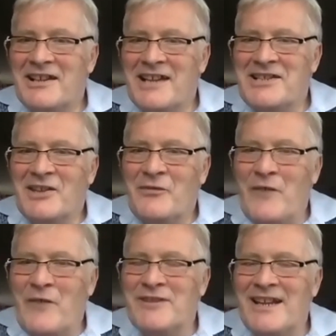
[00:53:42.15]
I, I, I just
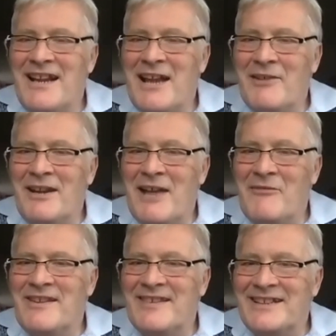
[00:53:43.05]
found a lo lovely
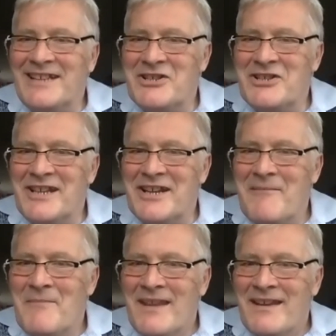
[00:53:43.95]
citation here.
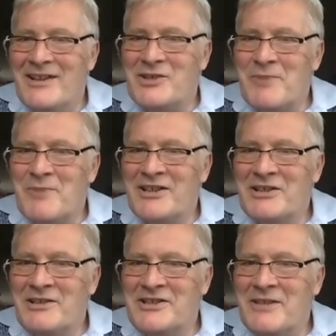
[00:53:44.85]
Uh,
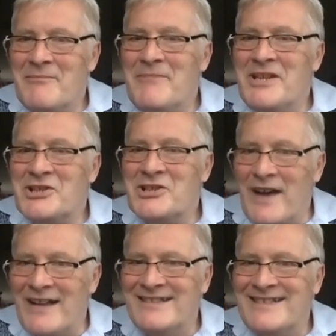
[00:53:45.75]
"Sprachliche
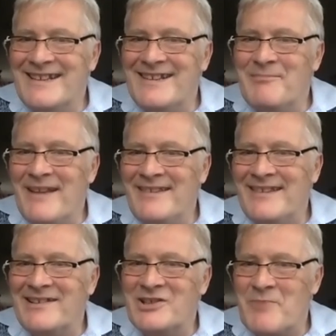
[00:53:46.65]
Mischwald ist
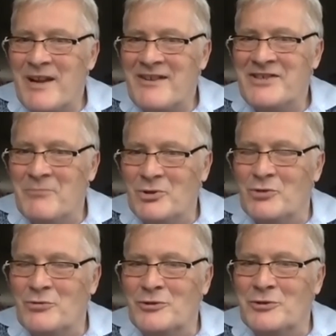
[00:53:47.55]
besser als sprachliche
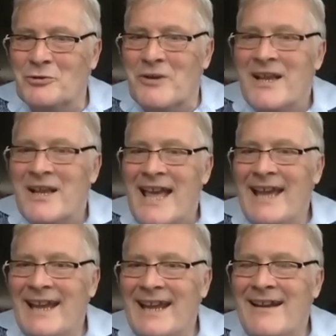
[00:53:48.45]
Monokultur.
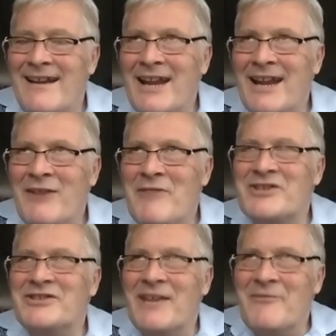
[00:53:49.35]
That's, uh, language
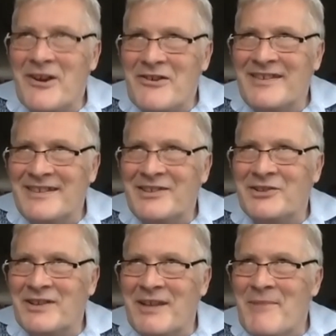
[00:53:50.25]
that's diversity, true. so
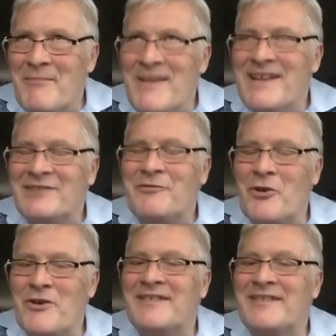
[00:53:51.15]
to say, that's mixed true.
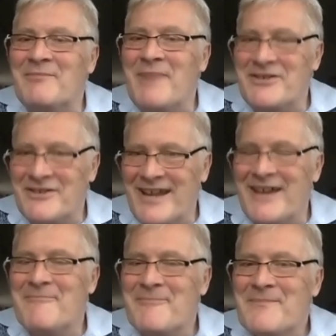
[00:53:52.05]
forest is better.
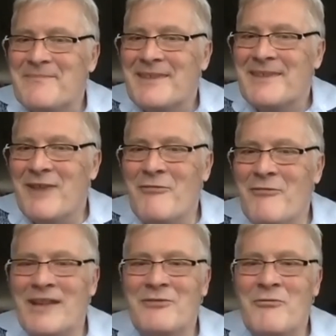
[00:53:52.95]
Yeah. Mm -hmm.
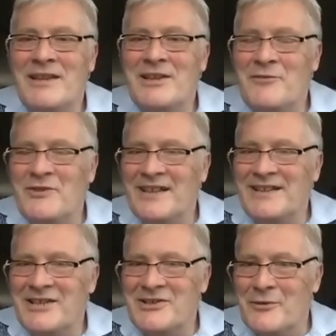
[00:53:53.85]
One wonderful
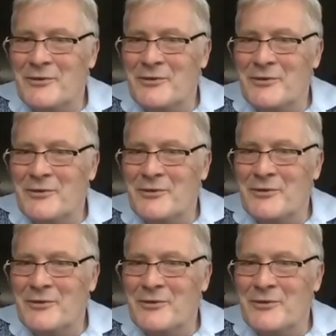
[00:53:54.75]
citation of
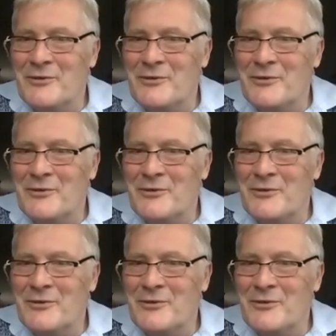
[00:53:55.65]
Goethe. Yeah.